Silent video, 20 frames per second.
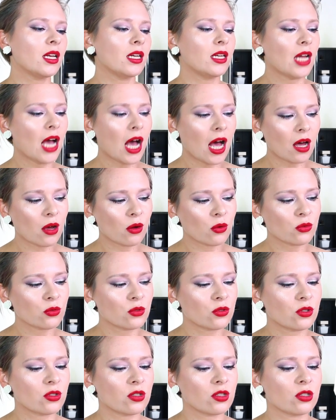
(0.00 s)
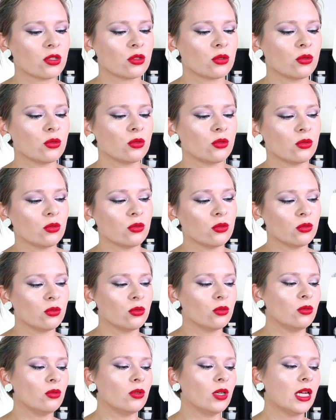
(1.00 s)
Now
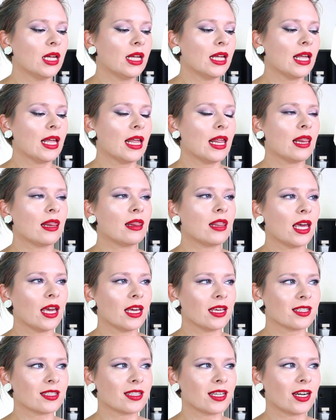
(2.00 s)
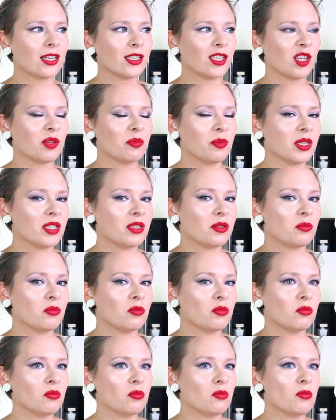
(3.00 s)
to things that are a little bit
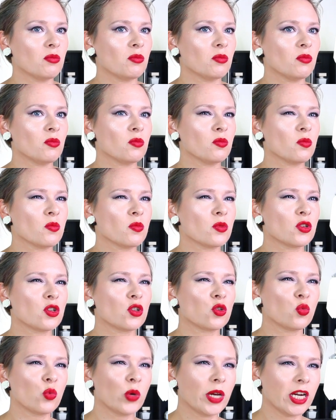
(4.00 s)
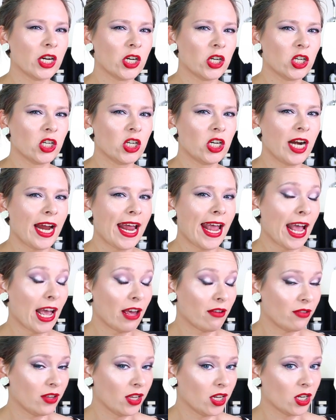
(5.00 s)
sweeter,
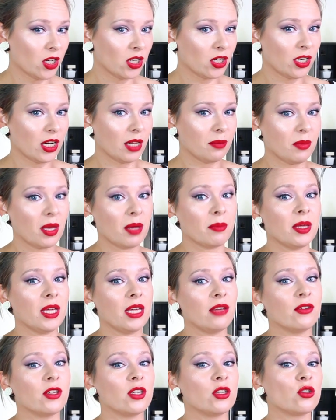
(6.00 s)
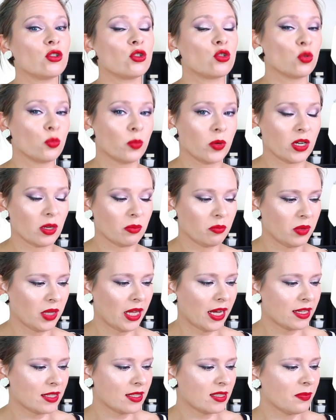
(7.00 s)
heavier and maybe even super
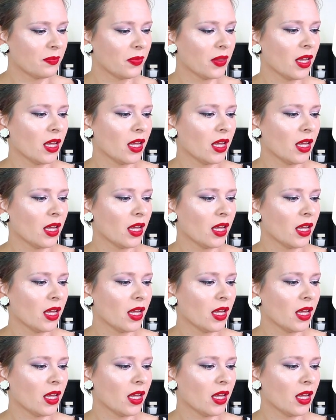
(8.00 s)
complex.